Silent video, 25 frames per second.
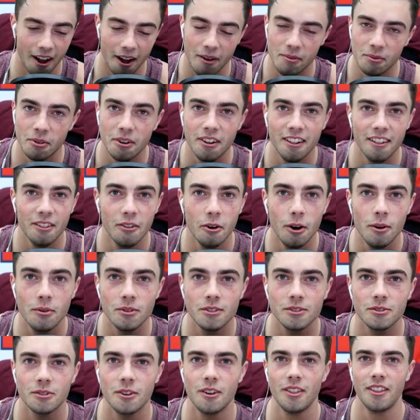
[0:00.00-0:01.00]
I'm really
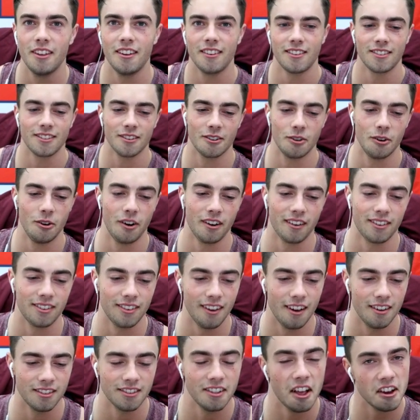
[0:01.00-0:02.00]
nervous for this or
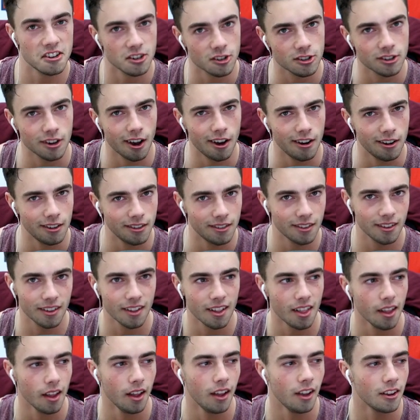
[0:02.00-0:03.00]
ex- slash excited.
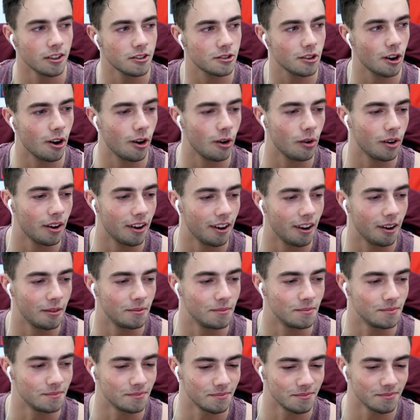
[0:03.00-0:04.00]
So
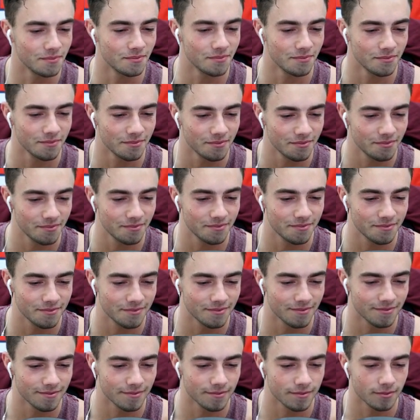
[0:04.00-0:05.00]
um,
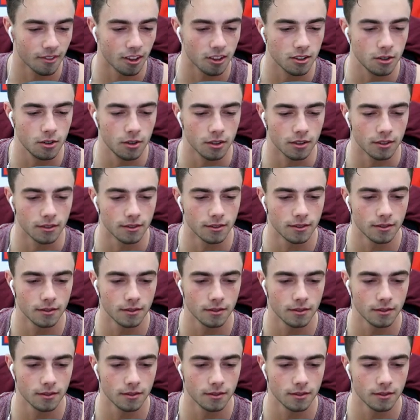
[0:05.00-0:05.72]
let's do it.